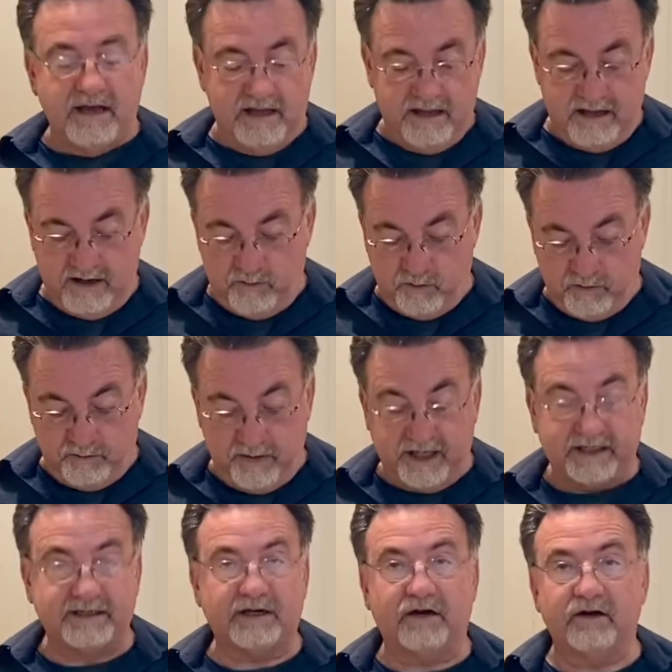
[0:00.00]
Then we'll
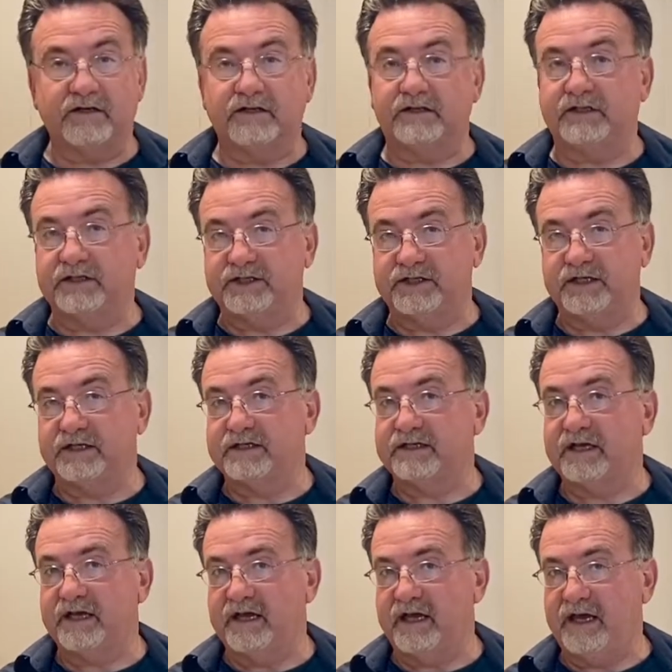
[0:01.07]
mix our delicious
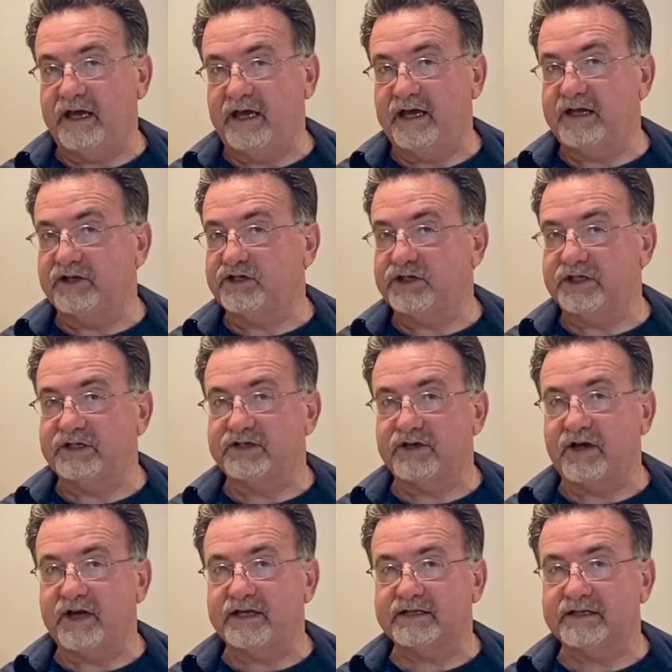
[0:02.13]
egg and cheese
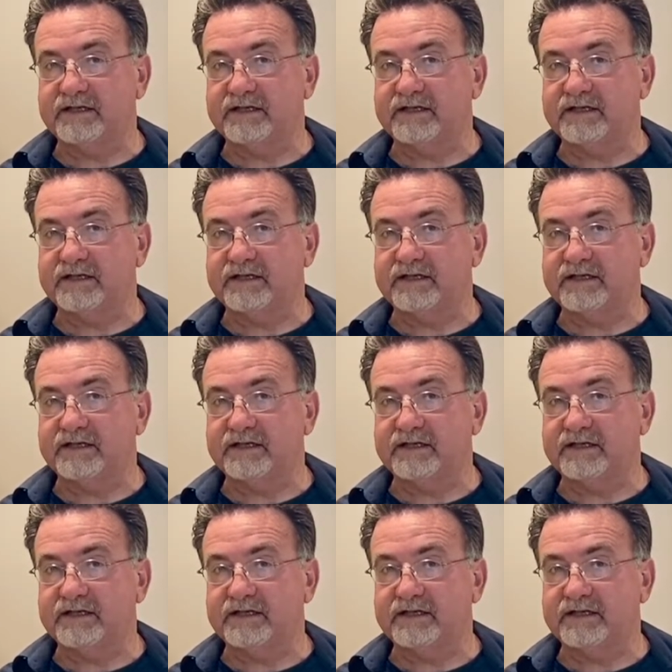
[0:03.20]
sauce.